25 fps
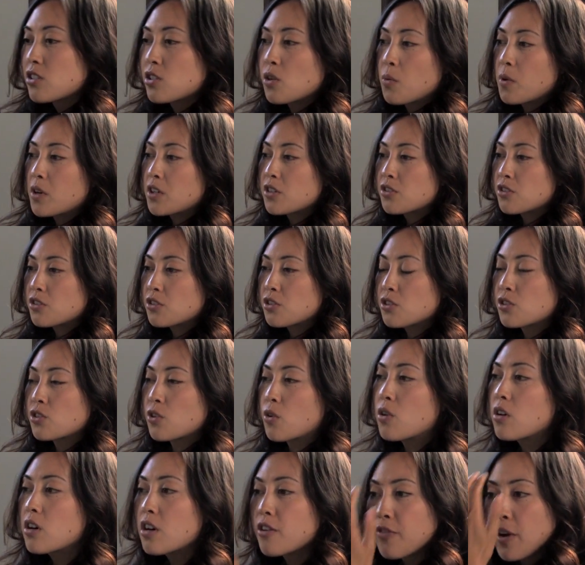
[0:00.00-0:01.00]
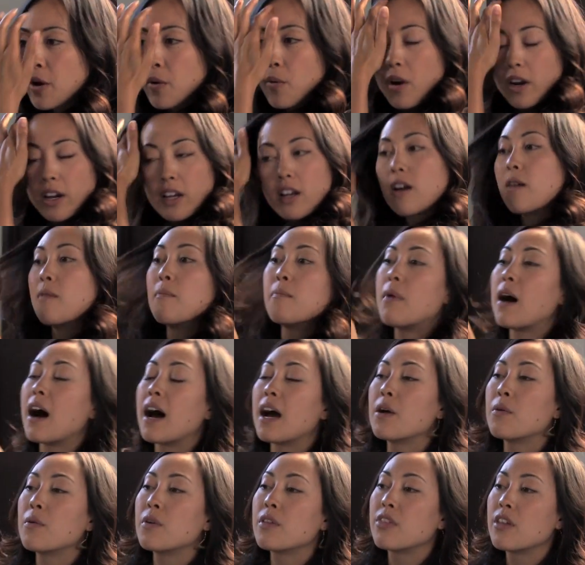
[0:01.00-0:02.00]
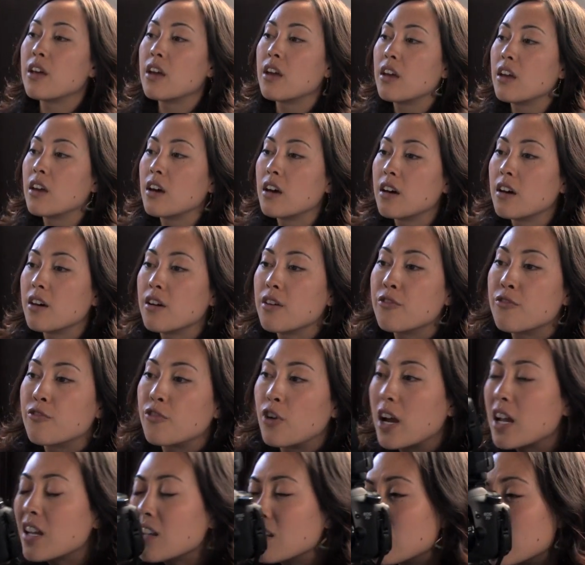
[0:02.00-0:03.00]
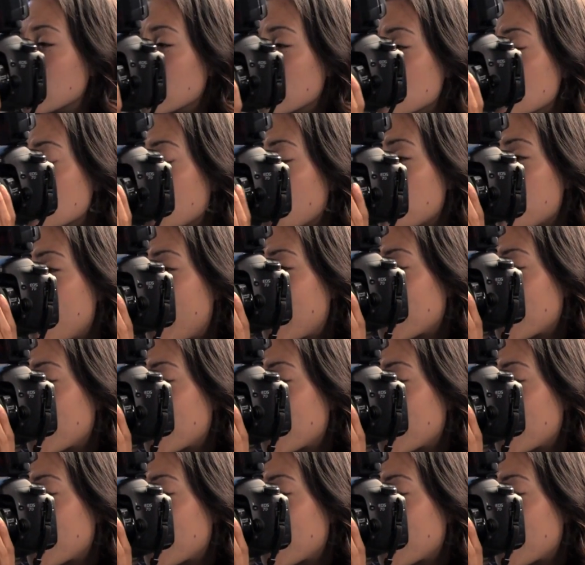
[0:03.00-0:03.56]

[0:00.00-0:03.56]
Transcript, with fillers: So where's your store if I want to come by with a uh, friend and suck